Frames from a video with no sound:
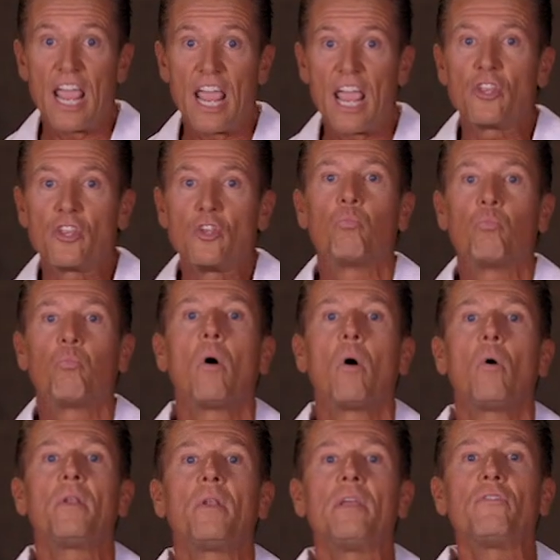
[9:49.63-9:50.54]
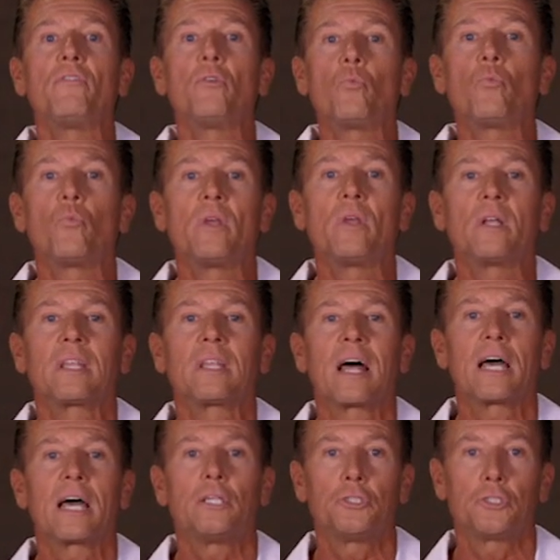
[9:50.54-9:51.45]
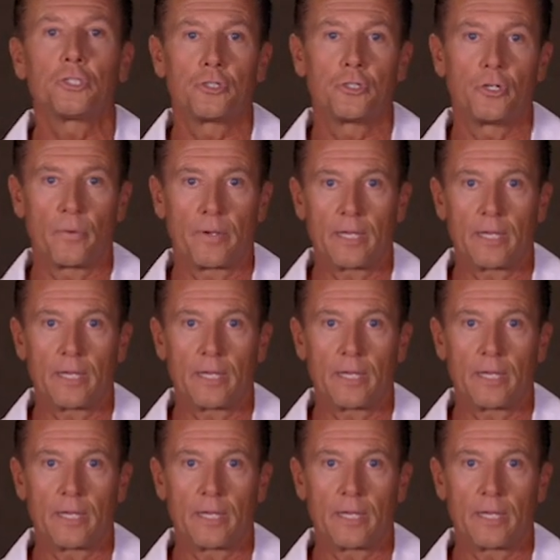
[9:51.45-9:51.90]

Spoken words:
and you won't even realize you're doing